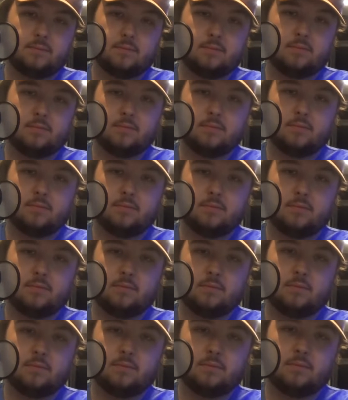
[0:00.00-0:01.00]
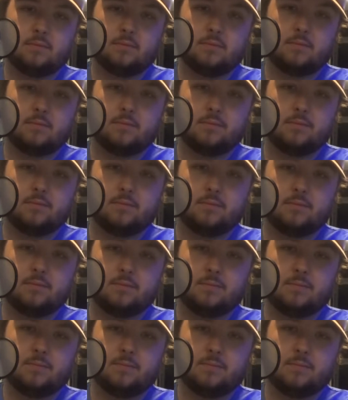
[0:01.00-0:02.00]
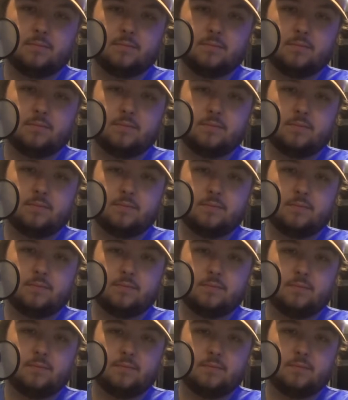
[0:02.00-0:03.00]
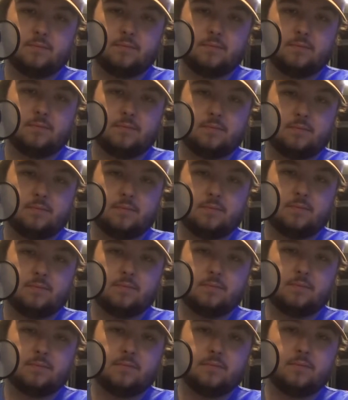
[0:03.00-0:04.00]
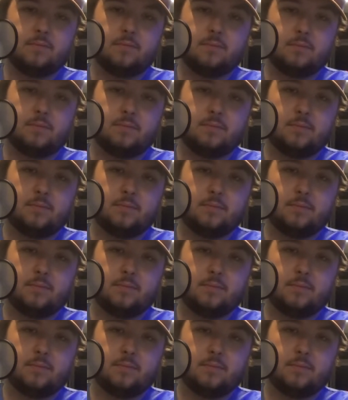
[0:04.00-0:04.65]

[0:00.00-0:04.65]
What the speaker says: The person shown says nothing.